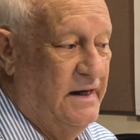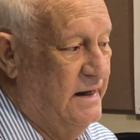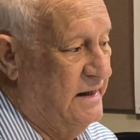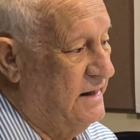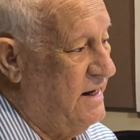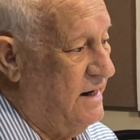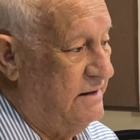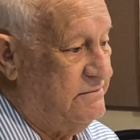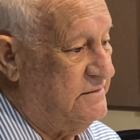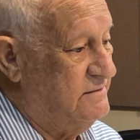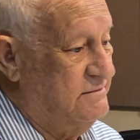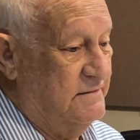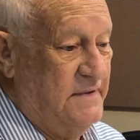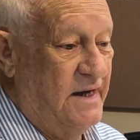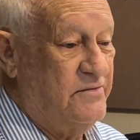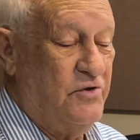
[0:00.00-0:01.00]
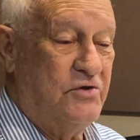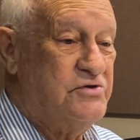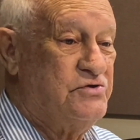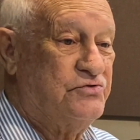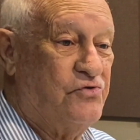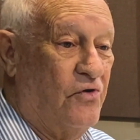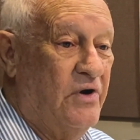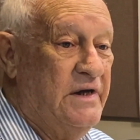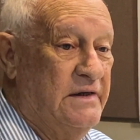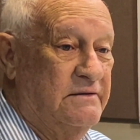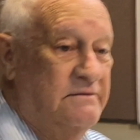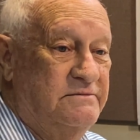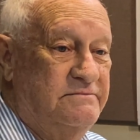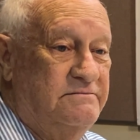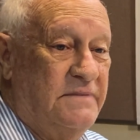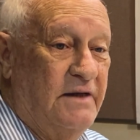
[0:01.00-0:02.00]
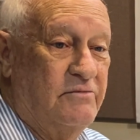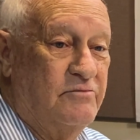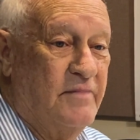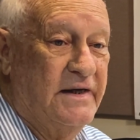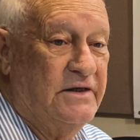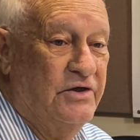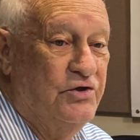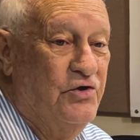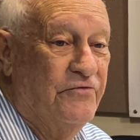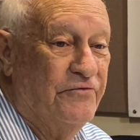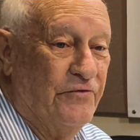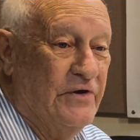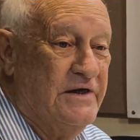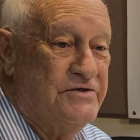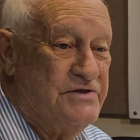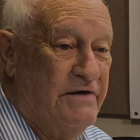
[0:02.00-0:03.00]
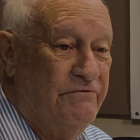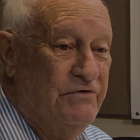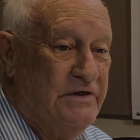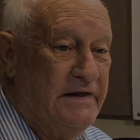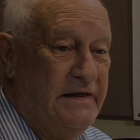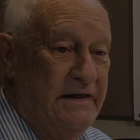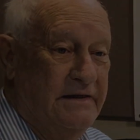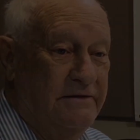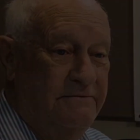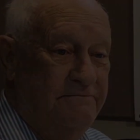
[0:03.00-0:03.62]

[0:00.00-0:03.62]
and I thought it was great. I was making new friends every day.